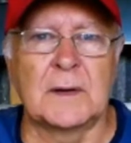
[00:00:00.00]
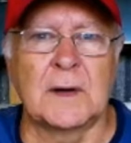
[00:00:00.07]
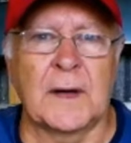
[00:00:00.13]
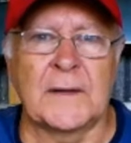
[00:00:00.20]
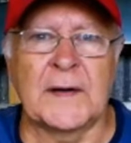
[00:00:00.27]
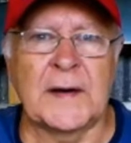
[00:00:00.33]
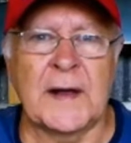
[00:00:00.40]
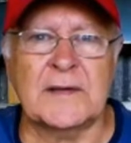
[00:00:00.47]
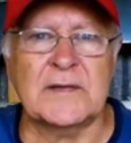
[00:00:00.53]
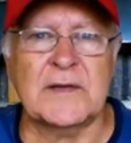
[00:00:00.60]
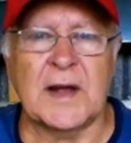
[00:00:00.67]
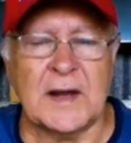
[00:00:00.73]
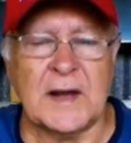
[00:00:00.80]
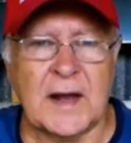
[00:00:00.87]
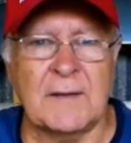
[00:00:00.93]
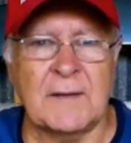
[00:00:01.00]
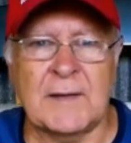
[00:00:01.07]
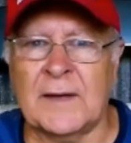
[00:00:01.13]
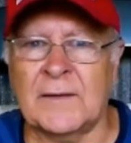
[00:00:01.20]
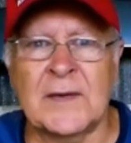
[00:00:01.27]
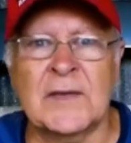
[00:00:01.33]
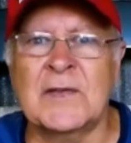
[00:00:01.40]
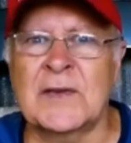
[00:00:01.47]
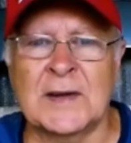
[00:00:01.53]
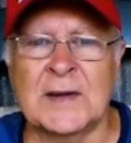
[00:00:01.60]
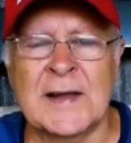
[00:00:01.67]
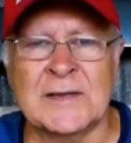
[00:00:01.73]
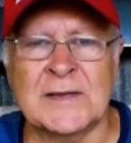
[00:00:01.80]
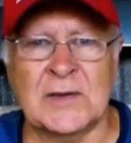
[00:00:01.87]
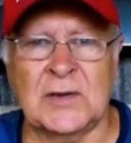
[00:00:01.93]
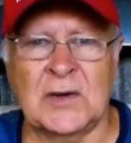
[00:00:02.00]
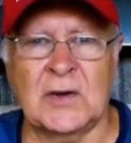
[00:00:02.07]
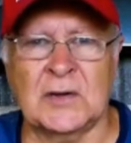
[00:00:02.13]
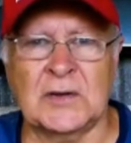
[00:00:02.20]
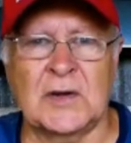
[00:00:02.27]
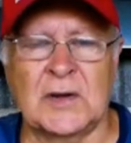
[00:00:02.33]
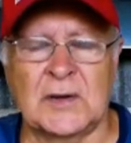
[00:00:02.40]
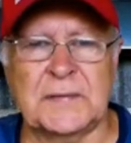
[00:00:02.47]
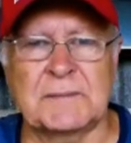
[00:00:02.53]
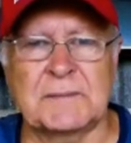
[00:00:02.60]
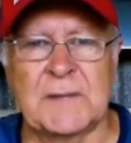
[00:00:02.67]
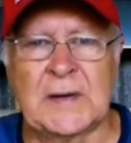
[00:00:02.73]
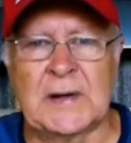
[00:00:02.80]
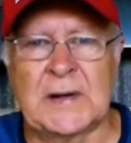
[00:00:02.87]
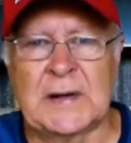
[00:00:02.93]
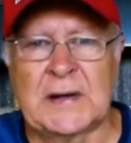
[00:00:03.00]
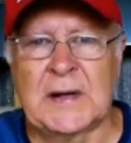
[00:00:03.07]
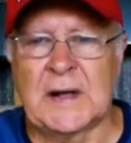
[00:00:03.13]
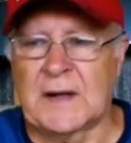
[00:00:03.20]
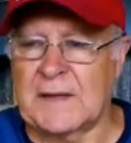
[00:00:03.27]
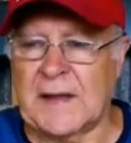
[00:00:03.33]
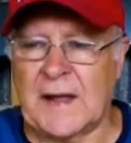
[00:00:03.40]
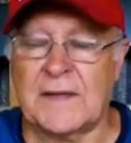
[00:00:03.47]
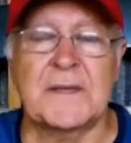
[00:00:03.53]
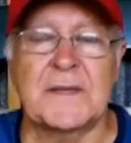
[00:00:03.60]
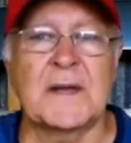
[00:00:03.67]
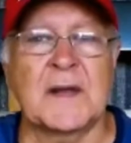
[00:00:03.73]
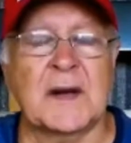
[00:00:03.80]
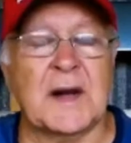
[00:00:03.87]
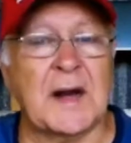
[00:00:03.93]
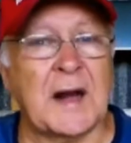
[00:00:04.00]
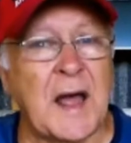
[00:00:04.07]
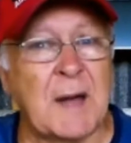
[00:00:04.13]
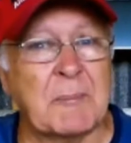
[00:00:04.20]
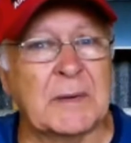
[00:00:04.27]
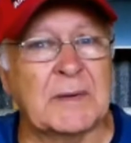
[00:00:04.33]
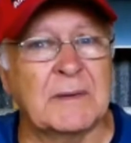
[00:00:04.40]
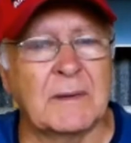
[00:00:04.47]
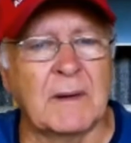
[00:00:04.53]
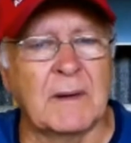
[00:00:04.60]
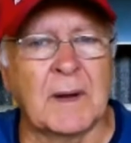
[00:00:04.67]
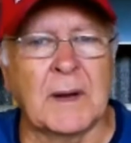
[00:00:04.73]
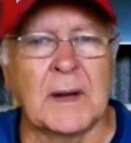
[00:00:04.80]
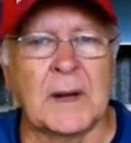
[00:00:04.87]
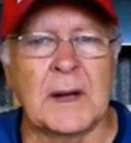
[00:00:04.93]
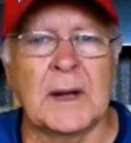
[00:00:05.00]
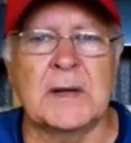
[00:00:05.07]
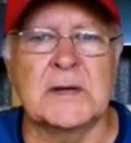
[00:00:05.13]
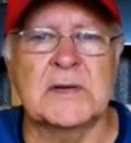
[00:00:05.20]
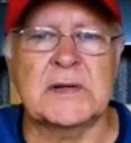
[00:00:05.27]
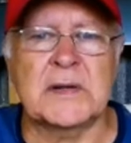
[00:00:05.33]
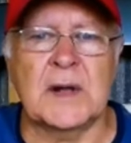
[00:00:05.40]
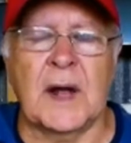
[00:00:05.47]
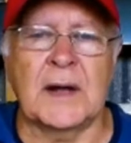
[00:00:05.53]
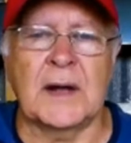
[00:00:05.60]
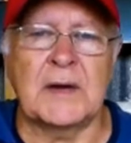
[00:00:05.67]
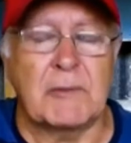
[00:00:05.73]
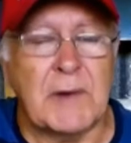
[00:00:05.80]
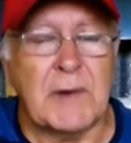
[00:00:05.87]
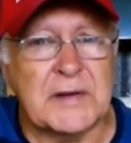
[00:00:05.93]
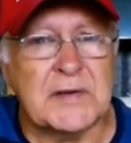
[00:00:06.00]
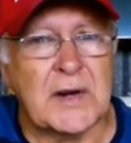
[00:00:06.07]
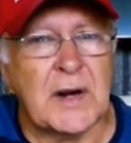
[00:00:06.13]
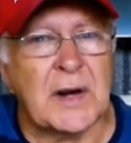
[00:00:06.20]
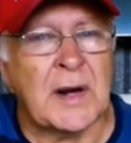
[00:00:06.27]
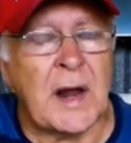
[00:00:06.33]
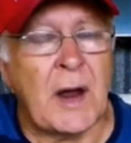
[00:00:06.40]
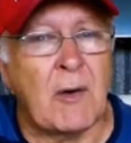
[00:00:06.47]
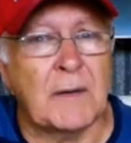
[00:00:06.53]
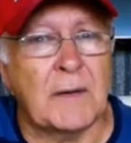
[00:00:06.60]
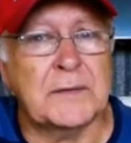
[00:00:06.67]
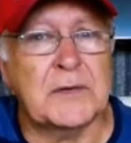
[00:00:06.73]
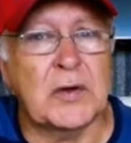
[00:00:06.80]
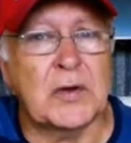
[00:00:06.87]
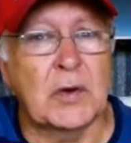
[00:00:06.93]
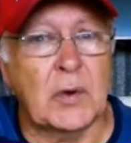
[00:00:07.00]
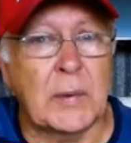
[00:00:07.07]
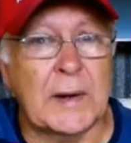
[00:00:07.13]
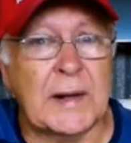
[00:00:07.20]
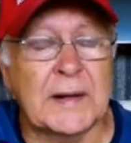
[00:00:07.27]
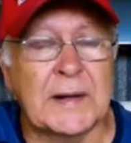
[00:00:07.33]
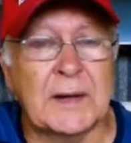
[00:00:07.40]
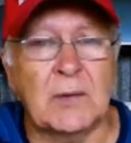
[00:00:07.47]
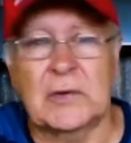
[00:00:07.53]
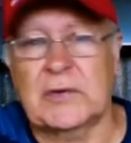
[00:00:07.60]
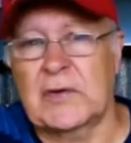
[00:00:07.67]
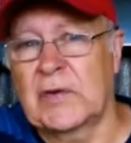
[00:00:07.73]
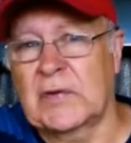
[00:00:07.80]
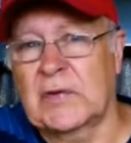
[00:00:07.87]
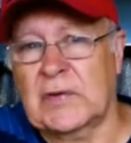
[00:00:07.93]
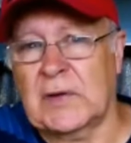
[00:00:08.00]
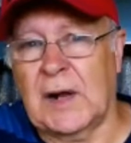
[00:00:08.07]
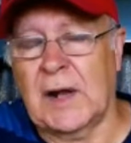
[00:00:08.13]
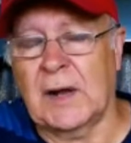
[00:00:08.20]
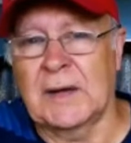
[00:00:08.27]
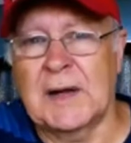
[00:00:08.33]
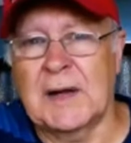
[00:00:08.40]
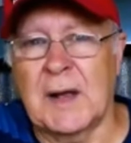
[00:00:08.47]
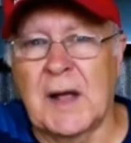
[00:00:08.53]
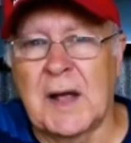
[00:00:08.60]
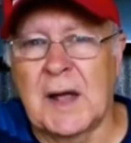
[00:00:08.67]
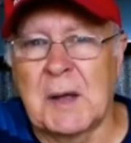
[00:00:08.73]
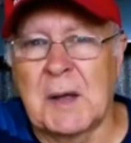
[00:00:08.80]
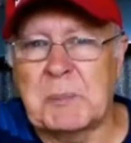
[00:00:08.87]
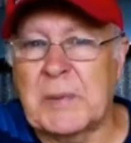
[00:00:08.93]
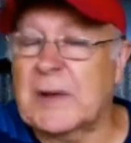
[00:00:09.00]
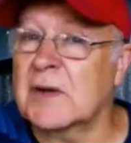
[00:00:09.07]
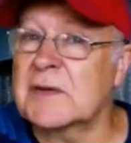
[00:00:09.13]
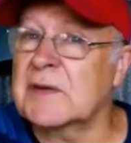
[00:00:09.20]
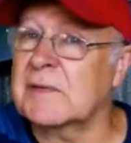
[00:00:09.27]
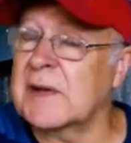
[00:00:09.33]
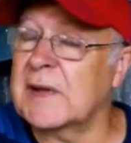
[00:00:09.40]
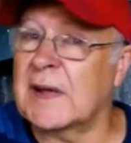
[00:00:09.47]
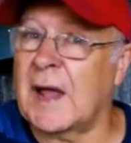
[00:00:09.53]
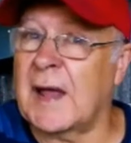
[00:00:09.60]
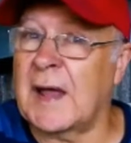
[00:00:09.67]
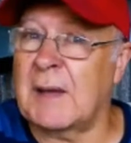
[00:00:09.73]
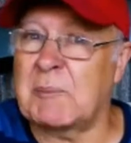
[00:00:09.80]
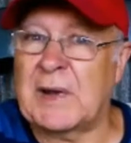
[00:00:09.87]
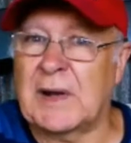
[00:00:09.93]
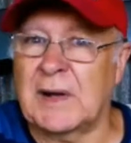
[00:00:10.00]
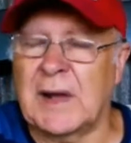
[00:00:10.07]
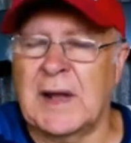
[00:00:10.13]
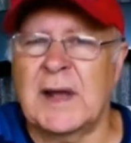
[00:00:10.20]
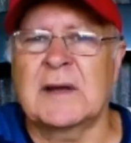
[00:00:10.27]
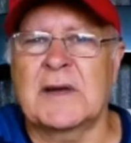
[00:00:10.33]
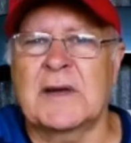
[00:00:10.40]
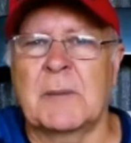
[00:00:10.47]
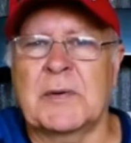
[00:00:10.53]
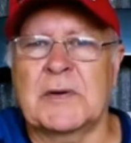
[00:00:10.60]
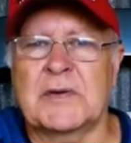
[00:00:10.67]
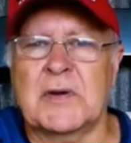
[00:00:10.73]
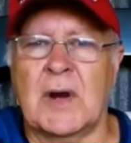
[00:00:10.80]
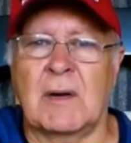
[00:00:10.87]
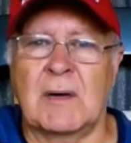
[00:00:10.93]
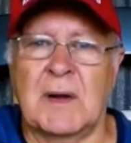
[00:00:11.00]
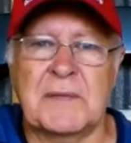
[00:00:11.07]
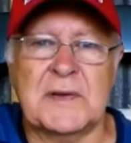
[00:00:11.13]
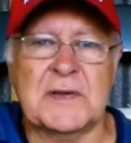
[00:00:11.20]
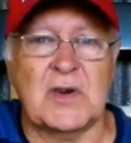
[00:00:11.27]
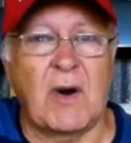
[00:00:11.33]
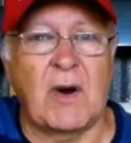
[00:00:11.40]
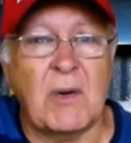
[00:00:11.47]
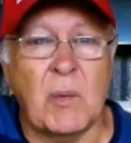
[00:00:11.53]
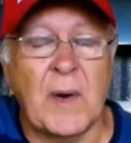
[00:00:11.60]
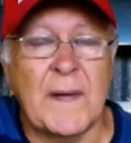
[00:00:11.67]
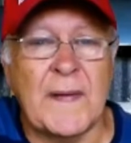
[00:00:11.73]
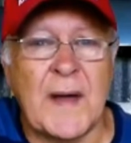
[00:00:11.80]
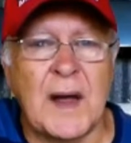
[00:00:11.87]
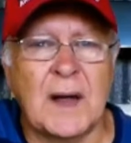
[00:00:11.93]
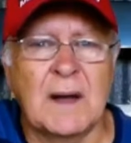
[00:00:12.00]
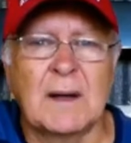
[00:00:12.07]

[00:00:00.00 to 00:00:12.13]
and the next day you come out and it still hasn't locked off. The other thing that can happen is your resin can go off too quickly or too slowly because of the ambient air temperature. If it's hot weather,